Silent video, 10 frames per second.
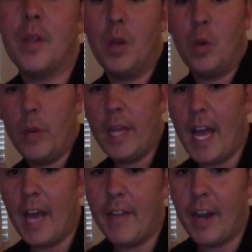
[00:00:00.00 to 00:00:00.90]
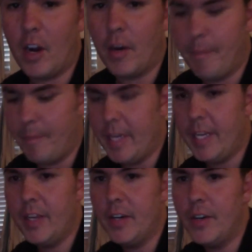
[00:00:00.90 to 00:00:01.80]
we have our
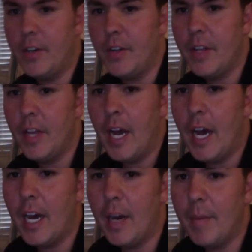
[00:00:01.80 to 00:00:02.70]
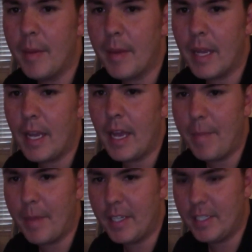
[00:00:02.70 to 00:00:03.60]
medial
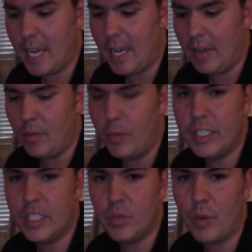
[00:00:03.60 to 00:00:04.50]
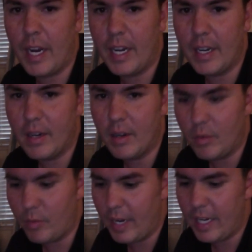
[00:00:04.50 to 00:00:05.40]
epicondyle, which is right
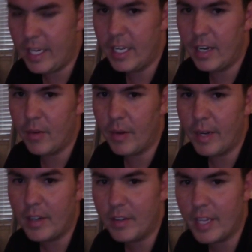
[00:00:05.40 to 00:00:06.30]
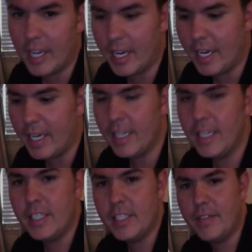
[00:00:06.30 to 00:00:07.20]
here, right near the,
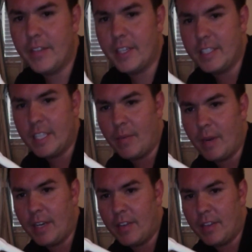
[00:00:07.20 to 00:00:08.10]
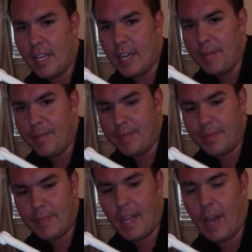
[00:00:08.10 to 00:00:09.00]
if you can see that, right near the
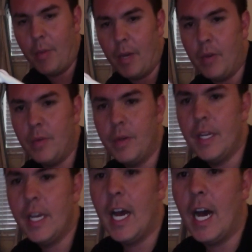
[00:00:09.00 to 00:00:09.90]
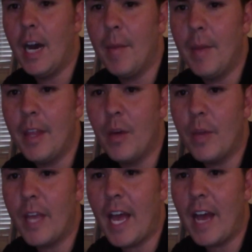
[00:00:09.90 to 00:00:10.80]
elbow. And then
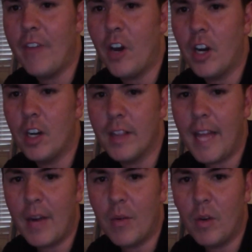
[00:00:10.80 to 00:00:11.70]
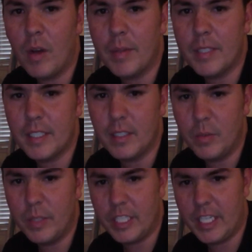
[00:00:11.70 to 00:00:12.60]
we have our lateral epicondyle,
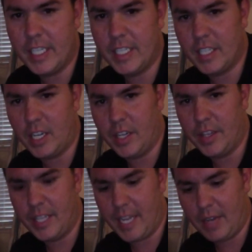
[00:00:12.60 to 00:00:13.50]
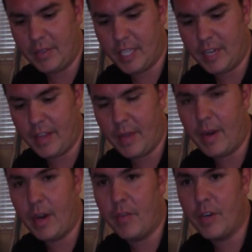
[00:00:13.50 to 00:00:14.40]
which is on the outside of that,
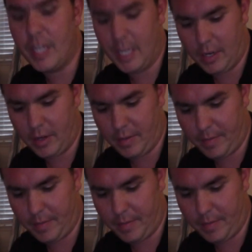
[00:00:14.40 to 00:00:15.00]
right over here.